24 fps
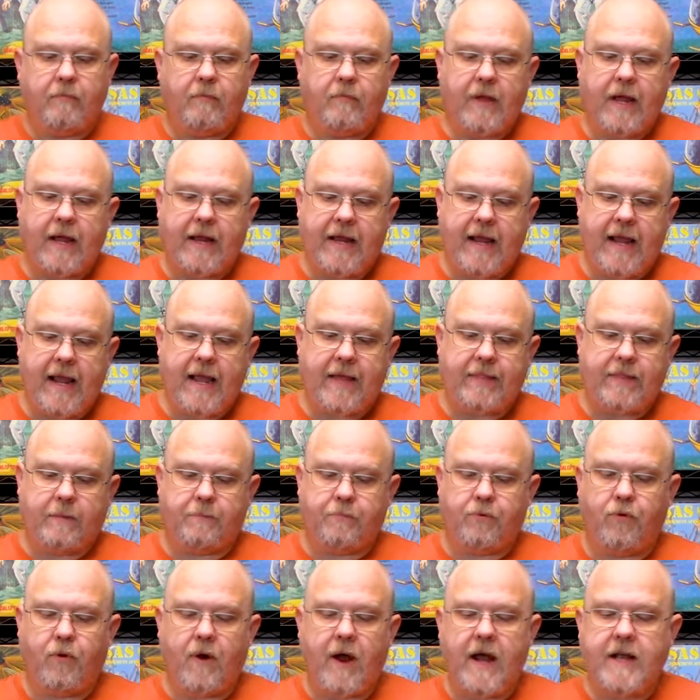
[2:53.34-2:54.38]
Again, the
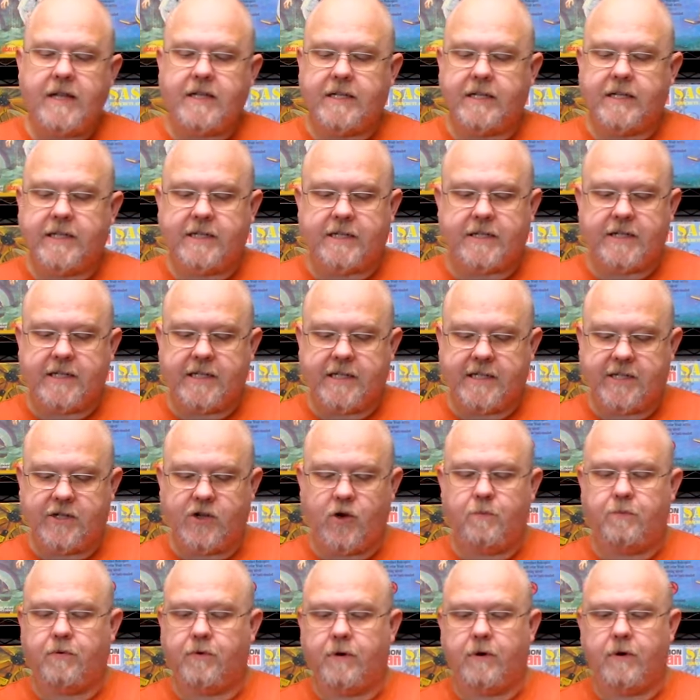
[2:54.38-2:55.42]
price is just
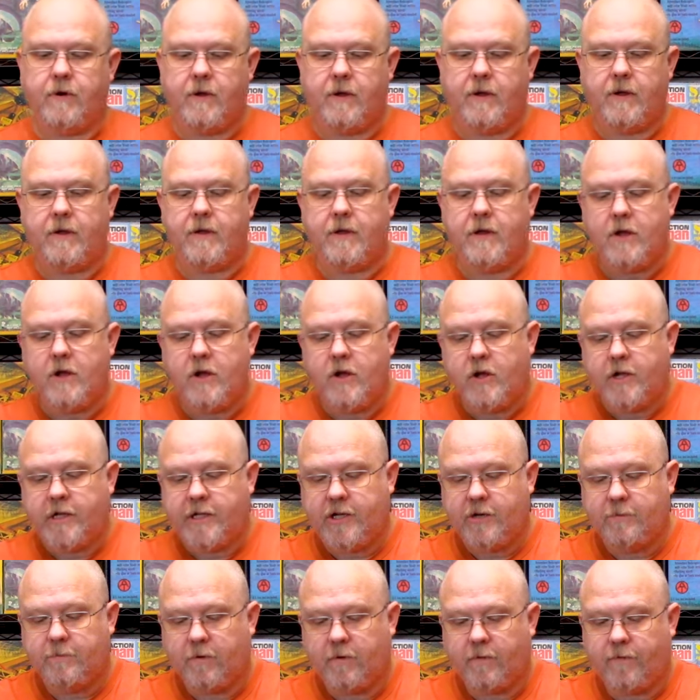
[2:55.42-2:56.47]
super,
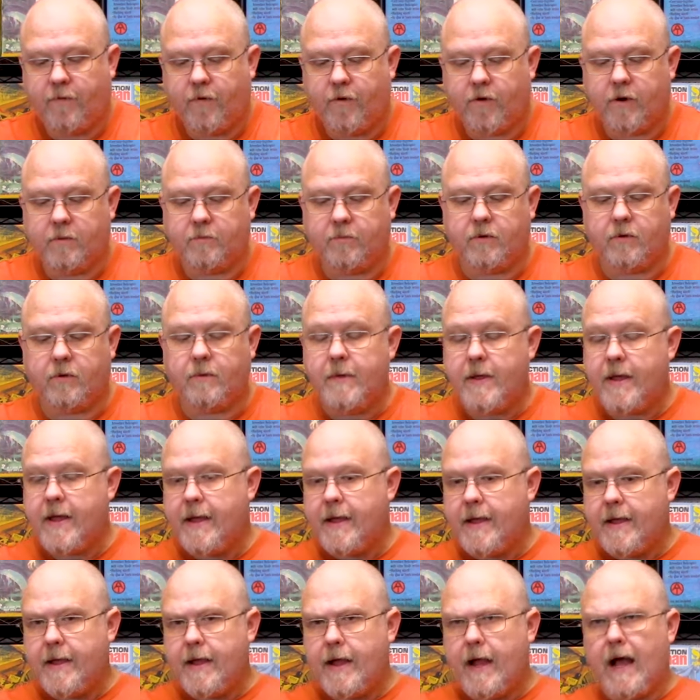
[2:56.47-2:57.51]
super affordable.
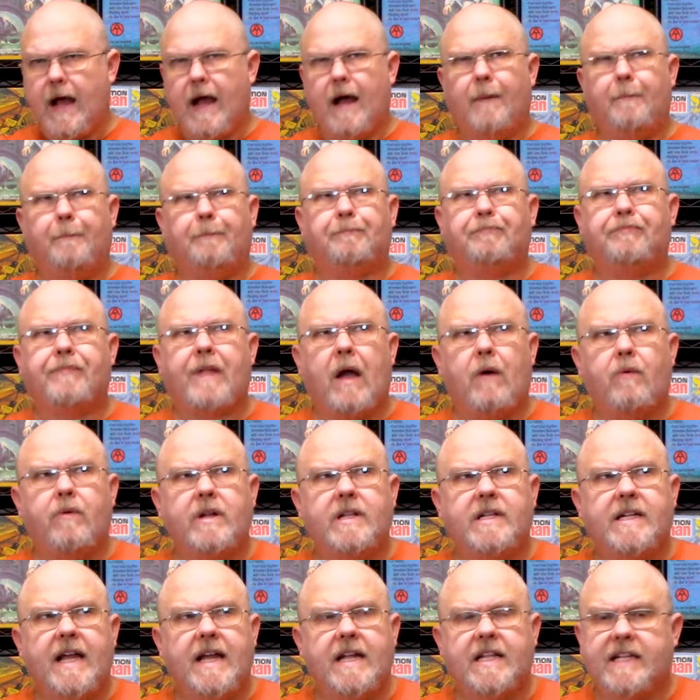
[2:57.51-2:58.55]
I want
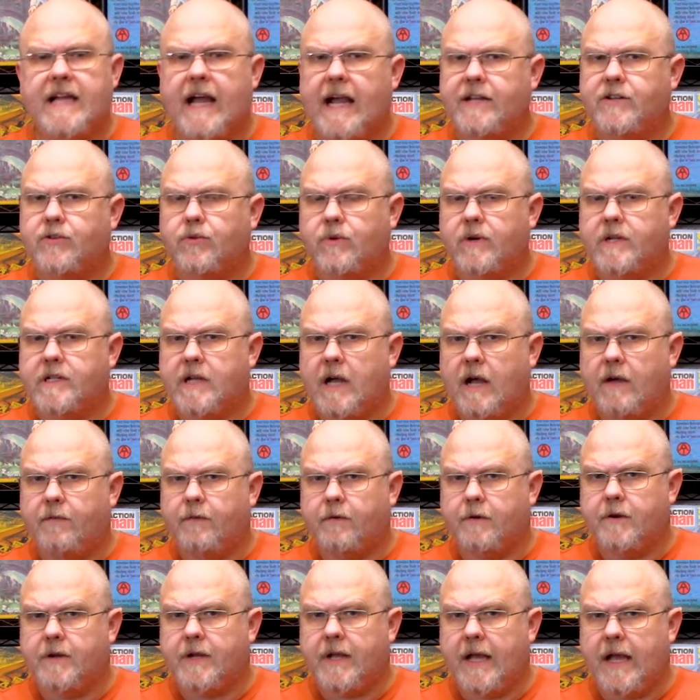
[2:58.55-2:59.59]
to say Zytoys
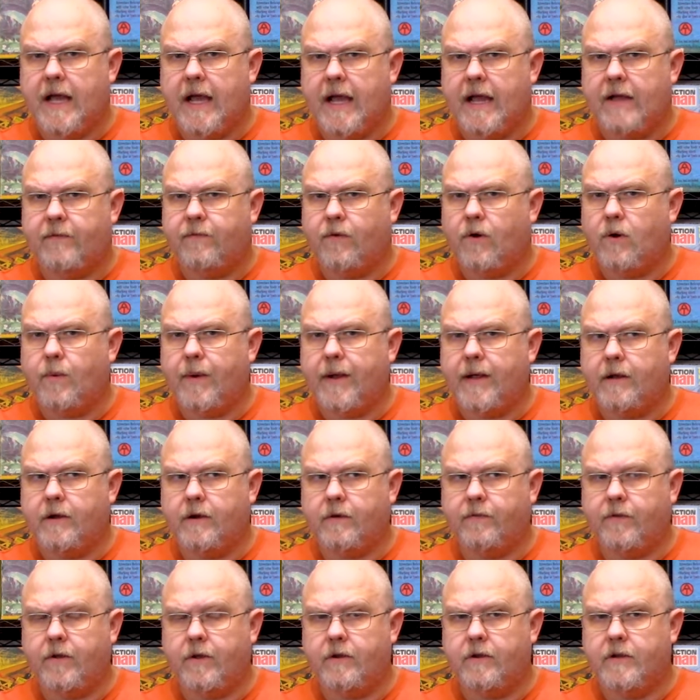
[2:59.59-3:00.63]
offered a four-wheeler a
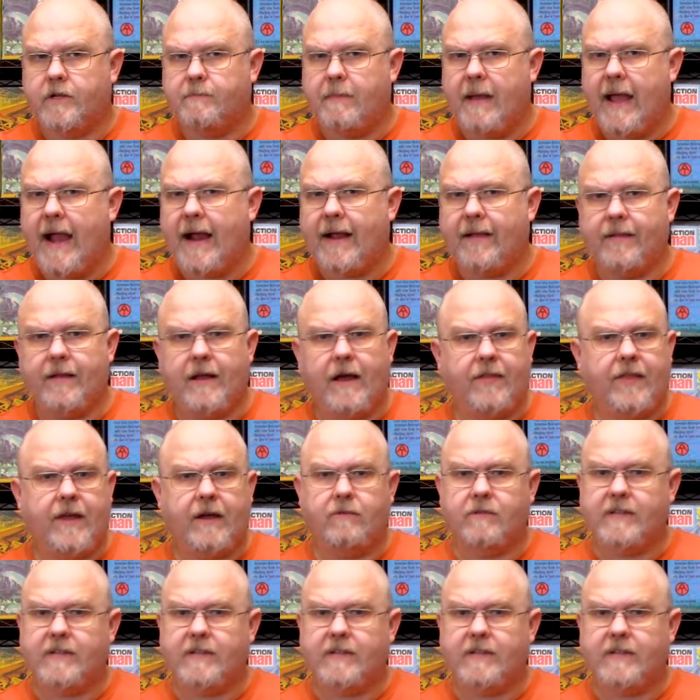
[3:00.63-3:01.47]
few years back, and I think it